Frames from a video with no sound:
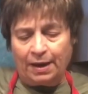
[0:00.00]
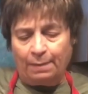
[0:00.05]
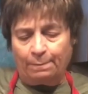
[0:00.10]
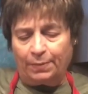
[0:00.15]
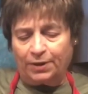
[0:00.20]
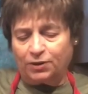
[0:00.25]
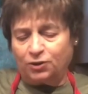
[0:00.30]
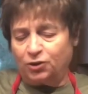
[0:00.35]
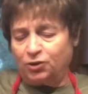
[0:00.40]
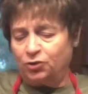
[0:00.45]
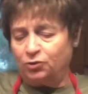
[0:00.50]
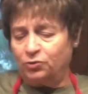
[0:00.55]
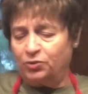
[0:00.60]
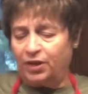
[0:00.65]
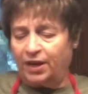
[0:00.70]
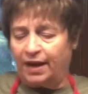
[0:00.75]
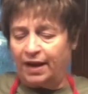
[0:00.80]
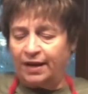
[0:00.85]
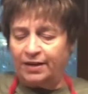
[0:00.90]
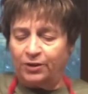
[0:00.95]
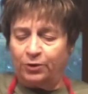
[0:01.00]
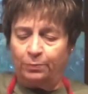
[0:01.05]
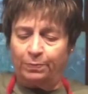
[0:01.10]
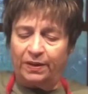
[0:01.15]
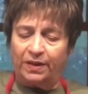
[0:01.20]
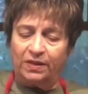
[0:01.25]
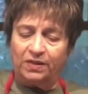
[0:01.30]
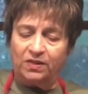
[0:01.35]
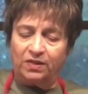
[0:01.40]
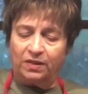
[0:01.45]
But to do that, you
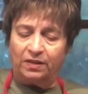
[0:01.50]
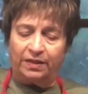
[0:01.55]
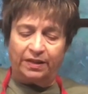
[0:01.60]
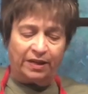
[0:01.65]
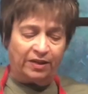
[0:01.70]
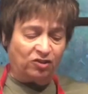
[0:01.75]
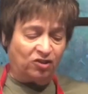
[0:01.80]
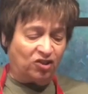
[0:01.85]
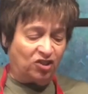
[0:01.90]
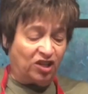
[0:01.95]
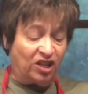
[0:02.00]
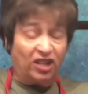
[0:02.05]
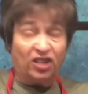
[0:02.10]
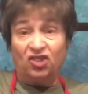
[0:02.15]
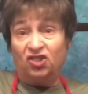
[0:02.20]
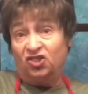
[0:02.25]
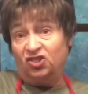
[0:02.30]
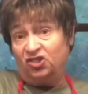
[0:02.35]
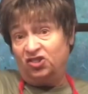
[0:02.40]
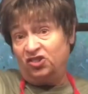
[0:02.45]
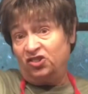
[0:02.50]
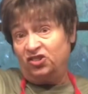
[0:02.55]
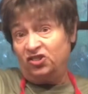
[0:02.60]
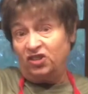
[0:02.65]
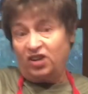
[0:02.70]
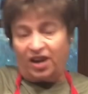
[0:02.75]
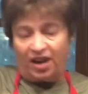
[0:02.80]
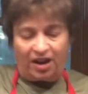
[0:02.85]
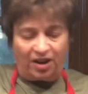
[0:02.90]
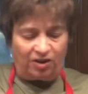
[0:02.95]
basically just take sugar
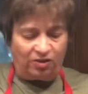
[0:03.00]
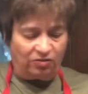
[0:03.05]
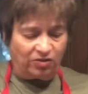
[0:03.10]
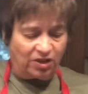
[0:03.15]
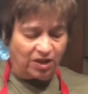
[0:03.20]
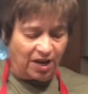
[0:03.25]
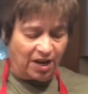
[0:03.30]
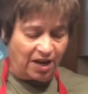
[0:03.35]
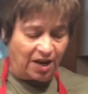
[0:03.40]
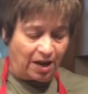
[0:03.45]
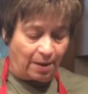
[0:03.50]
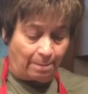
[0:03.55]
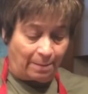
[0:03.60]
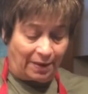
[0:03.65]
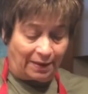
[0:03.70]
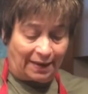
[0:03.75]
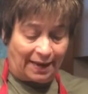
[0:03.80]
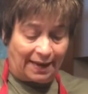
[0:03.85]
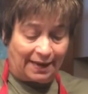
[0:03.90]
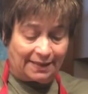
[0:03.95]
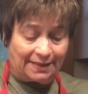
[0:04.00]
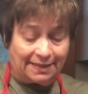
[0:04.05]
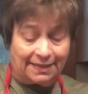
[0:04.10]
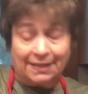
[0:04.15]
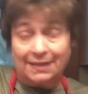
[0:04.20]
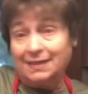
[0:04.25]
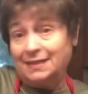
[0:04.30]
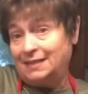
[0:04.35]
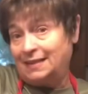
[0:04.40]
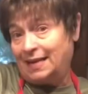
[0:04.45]
and you take
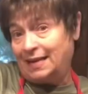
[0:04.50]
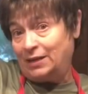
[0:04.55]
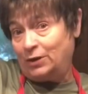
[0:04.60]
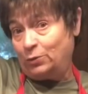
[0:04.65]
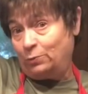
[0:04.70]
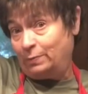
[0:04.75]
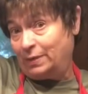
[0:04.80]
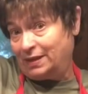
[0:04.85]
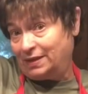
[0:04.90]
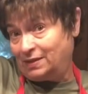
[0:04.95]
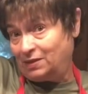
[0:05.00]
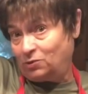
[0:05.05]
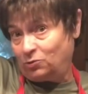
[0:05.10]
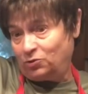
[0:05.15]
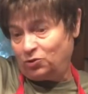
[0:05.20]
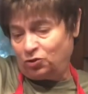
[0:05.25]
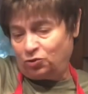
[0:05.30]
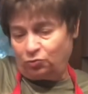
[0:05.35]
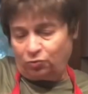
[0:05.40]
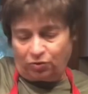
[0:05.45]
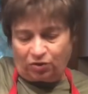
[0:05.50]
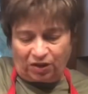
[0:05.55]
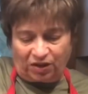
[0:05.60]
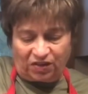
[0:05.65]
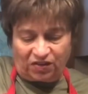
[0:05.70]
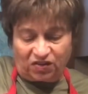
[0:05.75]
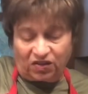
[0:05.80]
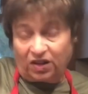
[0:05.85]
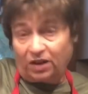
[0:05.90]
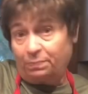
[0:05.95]
molasses and you mix those two
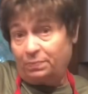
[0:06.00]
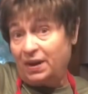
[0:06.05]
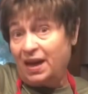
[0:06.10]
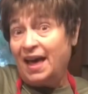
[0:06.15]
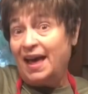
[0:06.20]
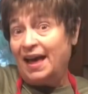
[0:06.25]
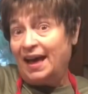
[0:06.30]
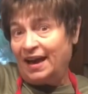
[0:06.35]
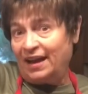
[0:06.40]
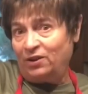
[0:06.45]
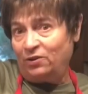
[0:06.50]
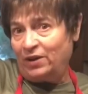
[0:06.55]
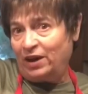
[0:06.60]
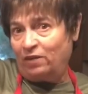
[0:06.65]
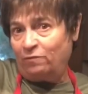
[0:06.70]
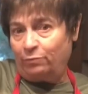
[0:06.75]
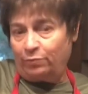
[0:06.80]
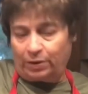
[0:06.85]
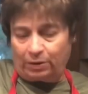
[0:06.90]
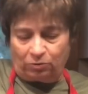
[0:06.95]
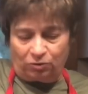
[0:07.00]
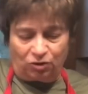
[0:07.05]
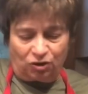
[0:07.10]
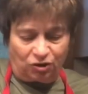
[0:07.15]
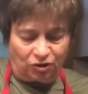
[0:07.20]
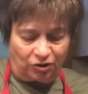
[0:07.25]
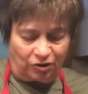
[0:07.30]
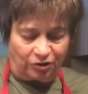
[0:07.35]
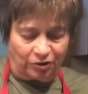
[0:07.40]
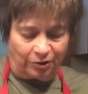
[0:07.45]
things up and you have brown
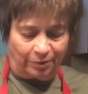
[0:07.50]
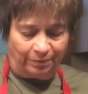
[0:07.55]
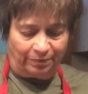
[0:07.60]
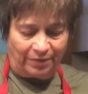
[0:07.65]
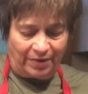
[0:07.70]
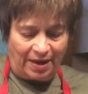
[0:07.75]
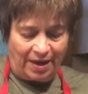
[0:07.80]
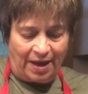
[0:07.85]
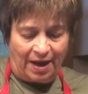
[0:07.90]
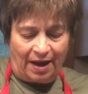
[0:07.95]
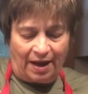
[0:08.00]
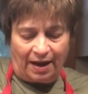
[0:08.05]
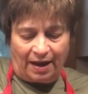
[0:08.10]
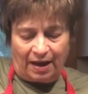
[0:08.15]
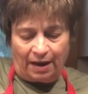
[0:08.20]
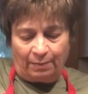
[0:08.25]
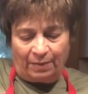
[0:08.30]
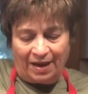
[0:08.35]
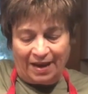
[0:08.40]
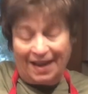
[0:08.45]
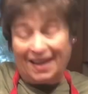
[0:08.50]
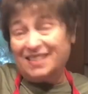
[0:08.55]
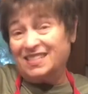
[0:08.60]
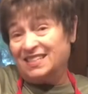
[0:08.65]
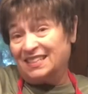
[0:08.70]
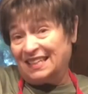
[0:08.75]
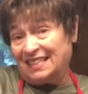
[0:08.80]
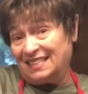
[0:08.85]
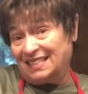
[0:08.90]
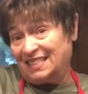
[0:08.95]
sugar. It's
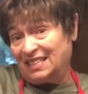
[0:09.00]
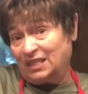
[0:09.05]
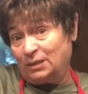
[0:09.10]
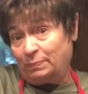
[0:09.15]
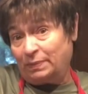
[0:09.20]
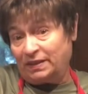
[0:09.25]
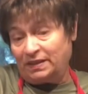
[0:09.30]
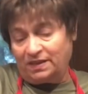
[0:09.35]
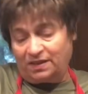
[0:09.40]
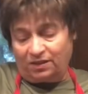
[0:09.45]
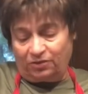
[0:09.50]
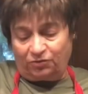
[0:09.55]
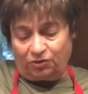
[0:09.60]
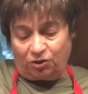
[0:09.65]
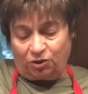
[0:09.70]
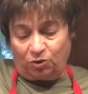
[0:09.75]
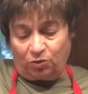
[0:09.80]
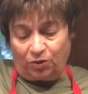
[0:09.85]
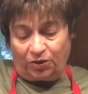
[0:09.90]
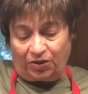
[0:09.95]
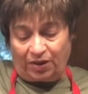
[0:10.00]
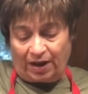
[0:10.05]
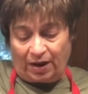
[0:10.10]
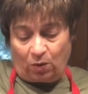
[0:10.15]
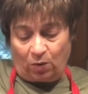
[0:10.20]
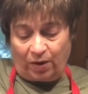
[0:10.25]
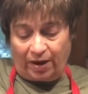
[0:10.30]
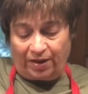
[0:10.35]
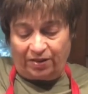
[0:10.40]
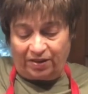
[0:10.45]
less expensive to do it that
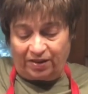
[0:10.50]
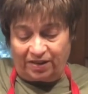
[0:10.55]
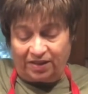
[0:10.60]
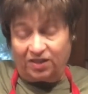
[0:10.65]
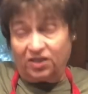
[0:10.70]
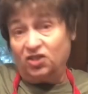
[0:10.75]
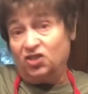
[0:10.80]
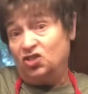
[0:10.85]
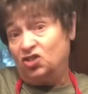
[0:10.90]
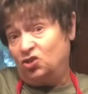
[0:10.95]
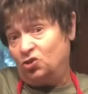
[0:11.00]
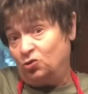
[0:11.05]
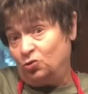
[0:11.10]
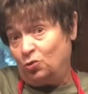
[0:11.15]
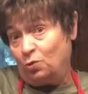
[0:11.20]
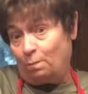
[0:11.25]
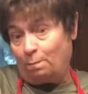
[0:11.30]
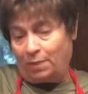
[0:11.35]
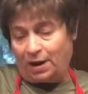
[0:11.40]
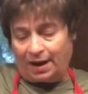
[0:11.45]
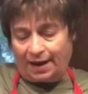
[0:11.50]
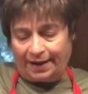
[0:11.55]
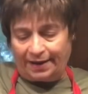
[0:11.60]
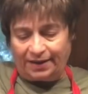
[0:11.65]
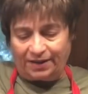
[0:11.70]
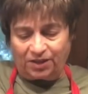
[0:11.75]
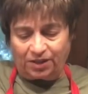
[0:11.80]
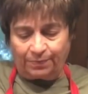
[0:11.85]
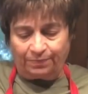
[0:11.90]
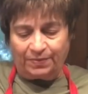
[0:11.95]
way than it is to buy
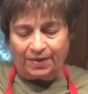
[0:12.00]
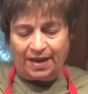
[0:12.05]
it.